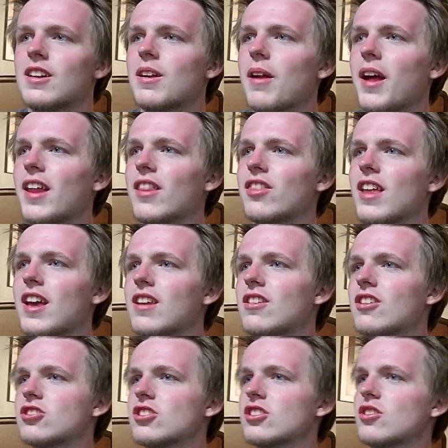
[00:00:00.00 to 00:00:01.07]
And then
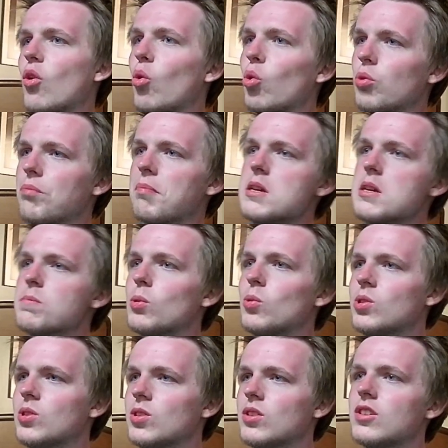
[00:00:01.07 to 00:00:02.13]
there's just old people.
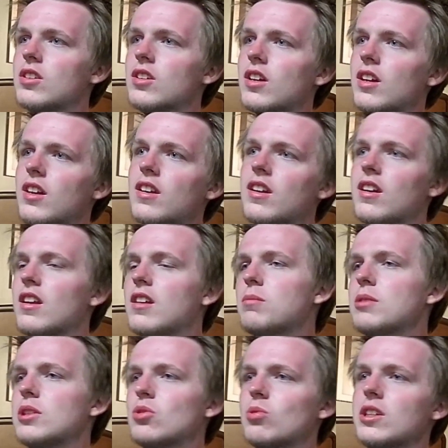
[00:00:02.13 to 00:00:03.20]
And then in
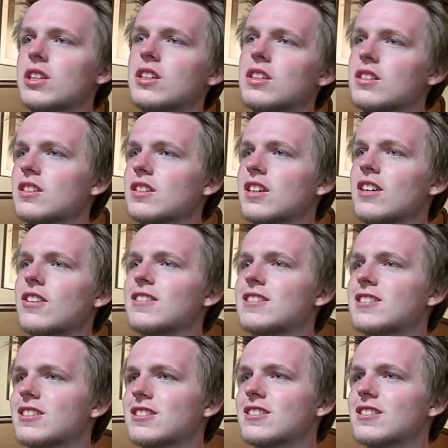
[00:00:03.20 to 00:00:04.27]
between, it's
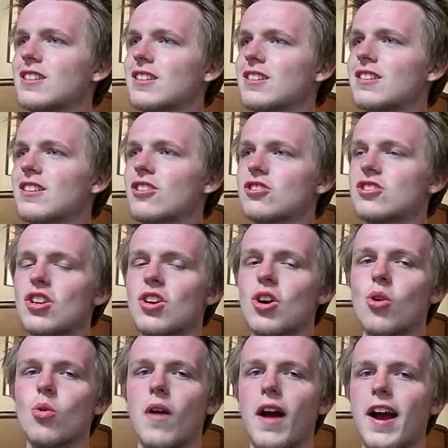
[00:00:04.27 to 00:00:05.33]
just, there's
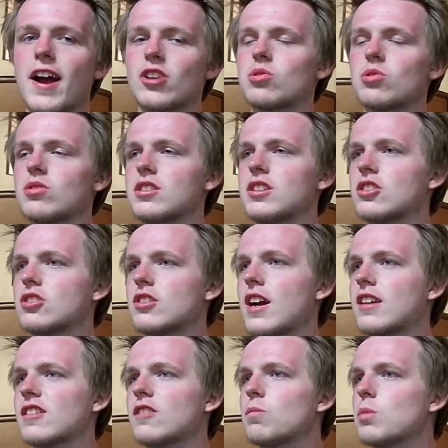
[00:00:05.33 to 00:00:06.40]
no actually
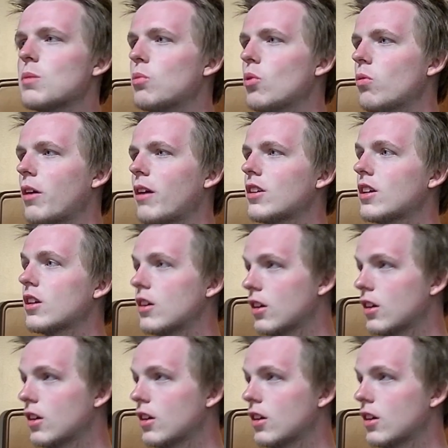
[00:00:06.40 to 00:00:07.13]
attractive people around here.